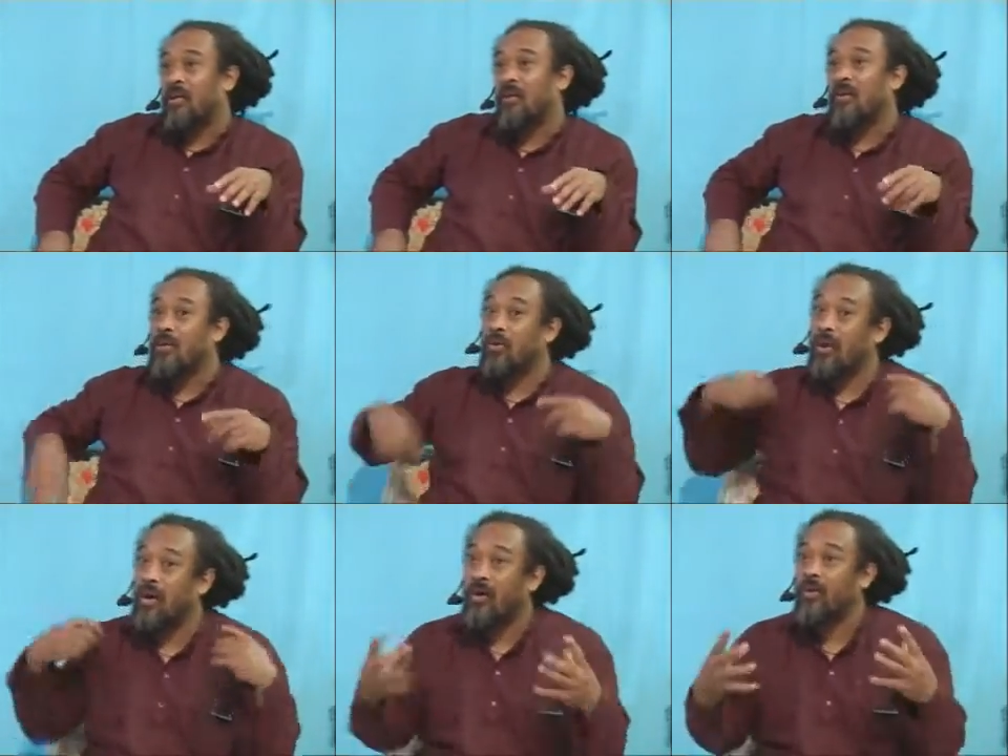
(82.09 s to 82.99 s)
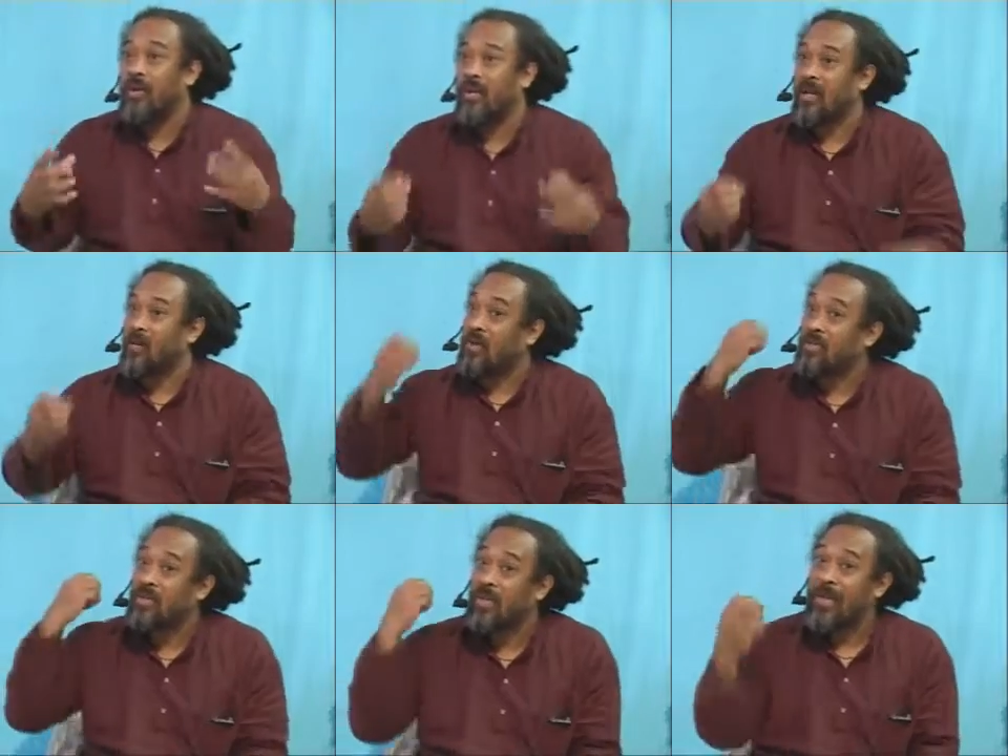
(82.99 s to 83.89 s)
No, you're hungry, and I
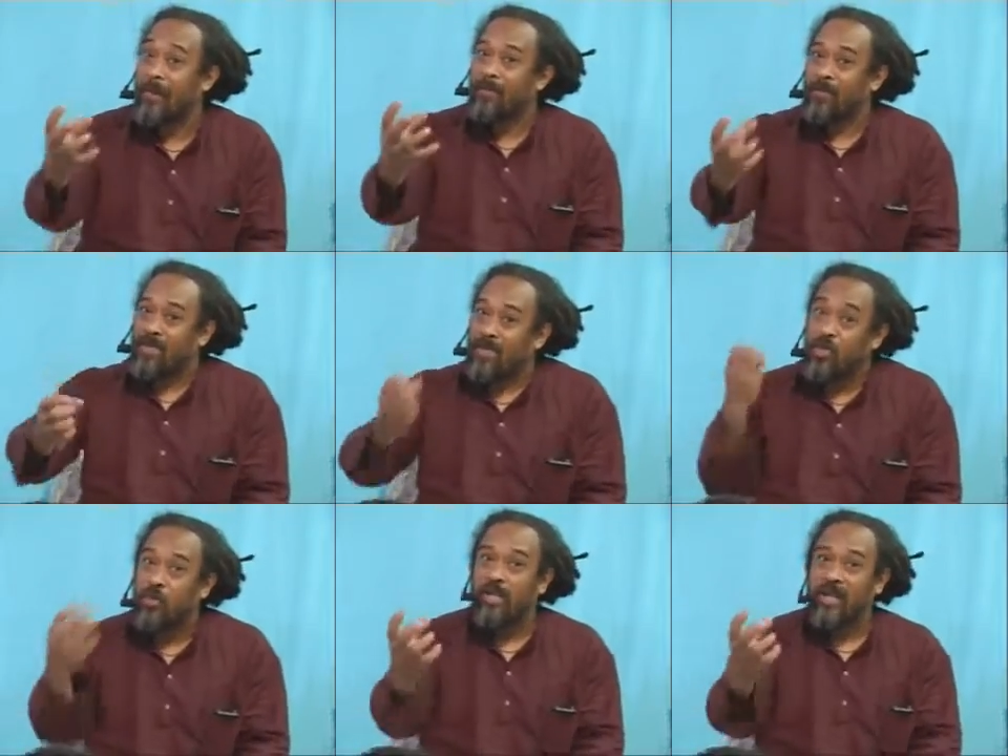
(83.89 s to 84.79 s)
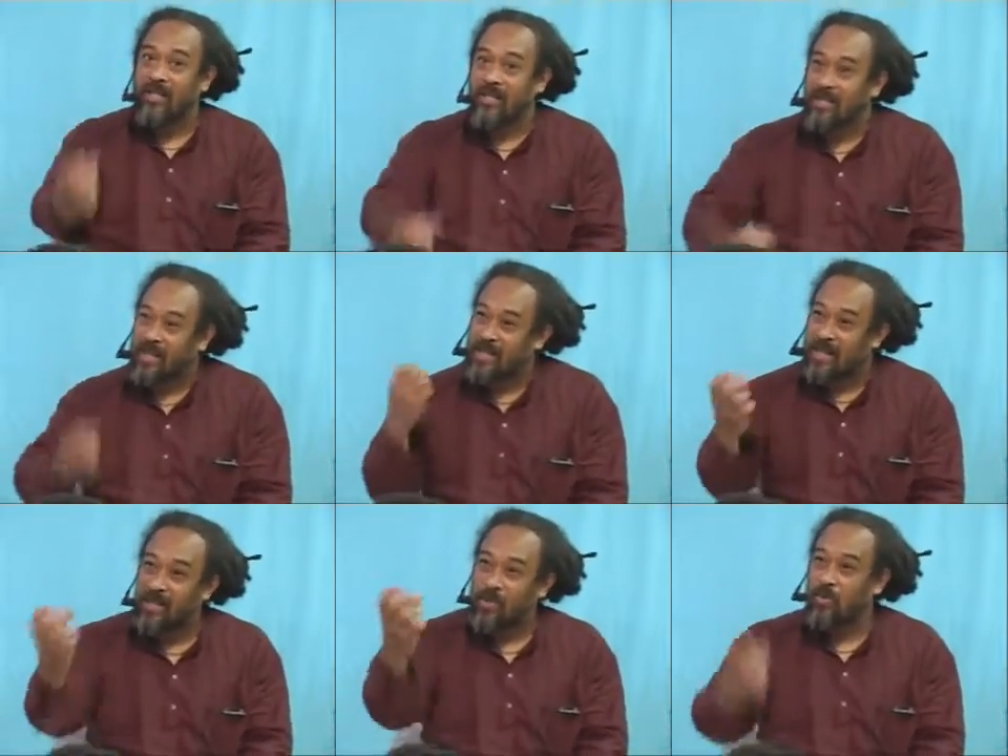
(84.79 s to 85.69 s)
want to touch you like this,
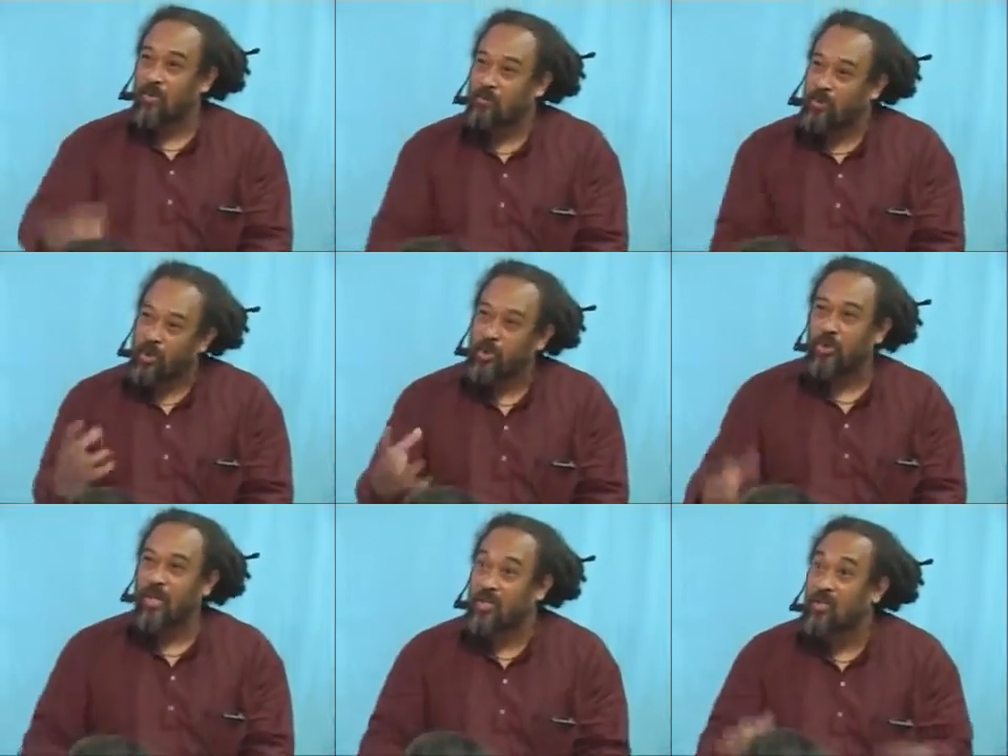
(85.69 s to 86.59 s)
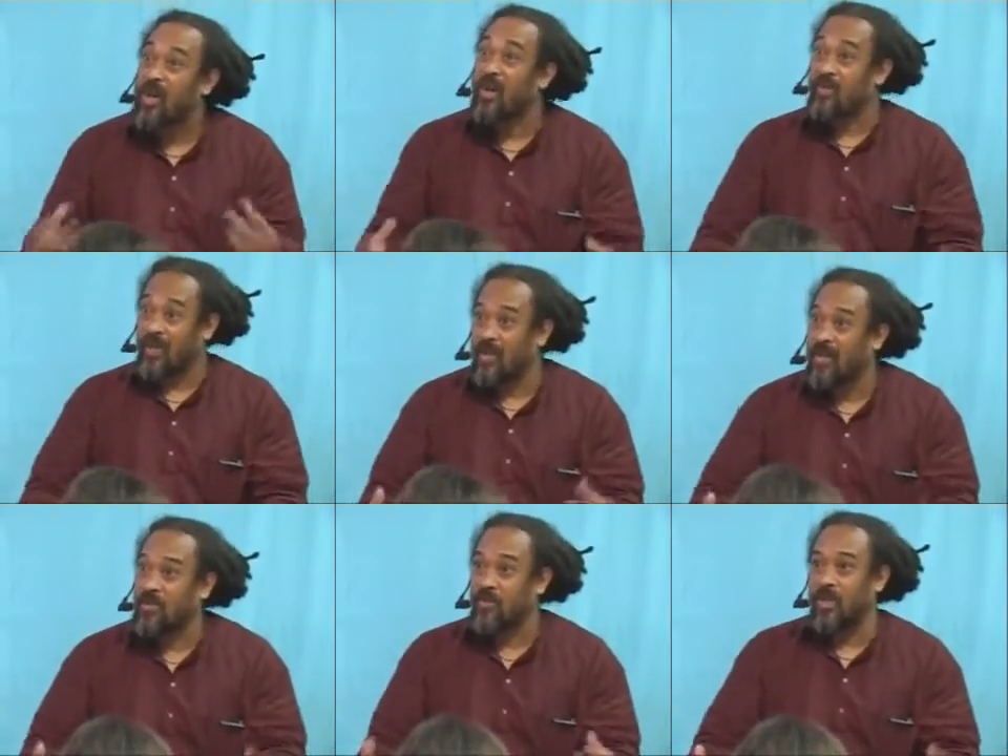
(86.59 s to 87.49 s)
excite you, push you, get you angry,
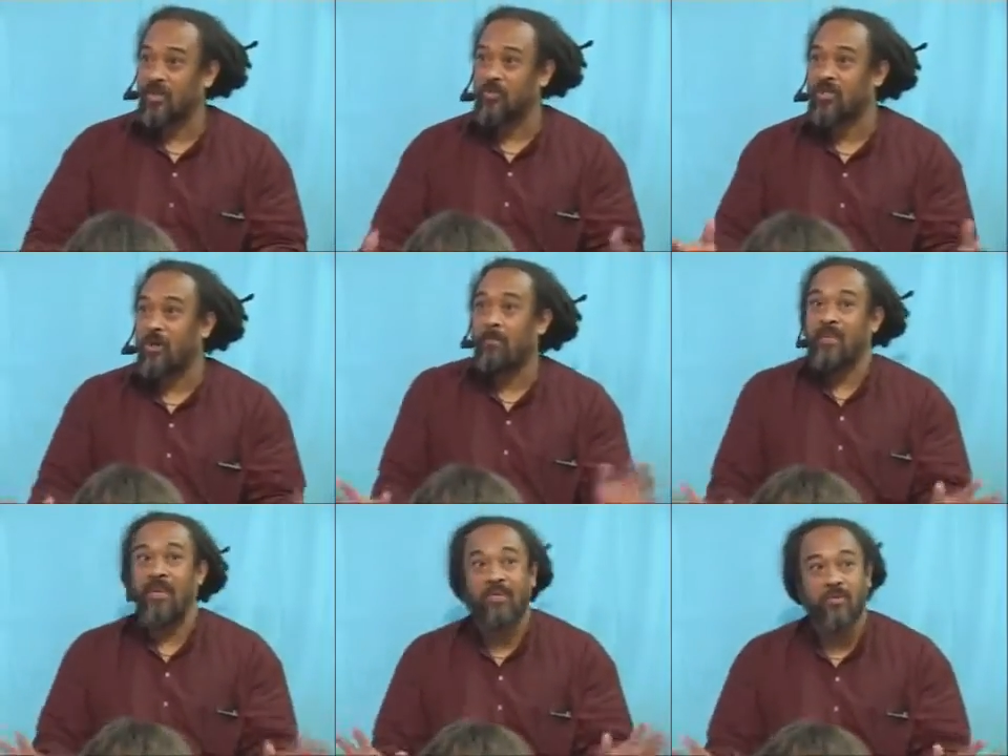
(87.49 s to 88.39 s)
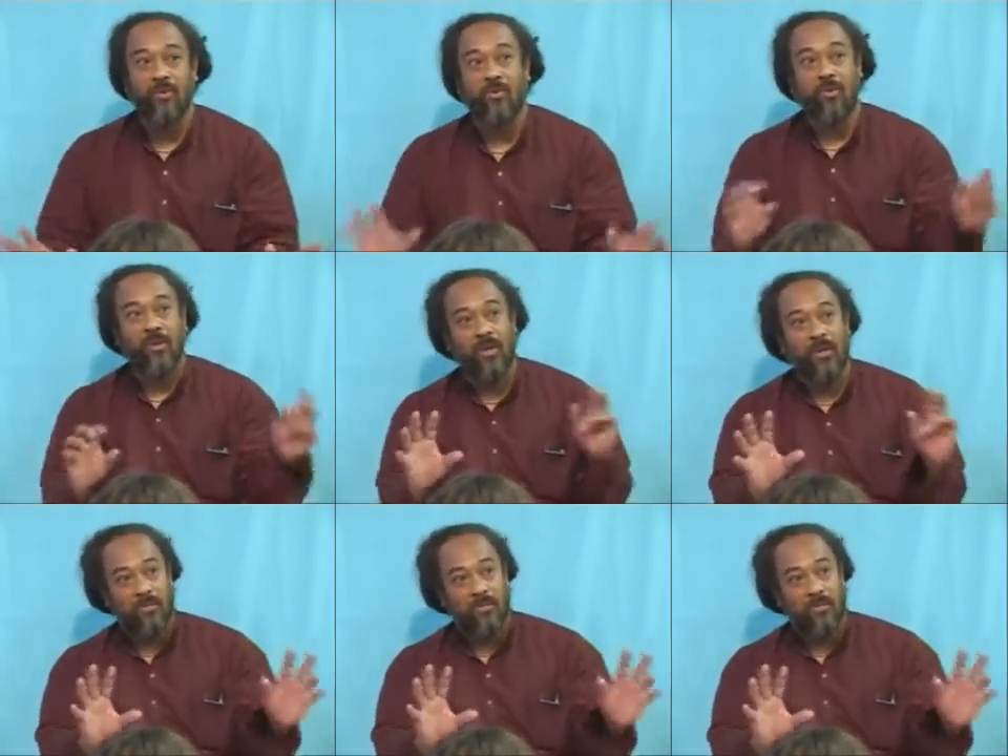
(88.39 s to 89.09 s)
yes, so that you stop being so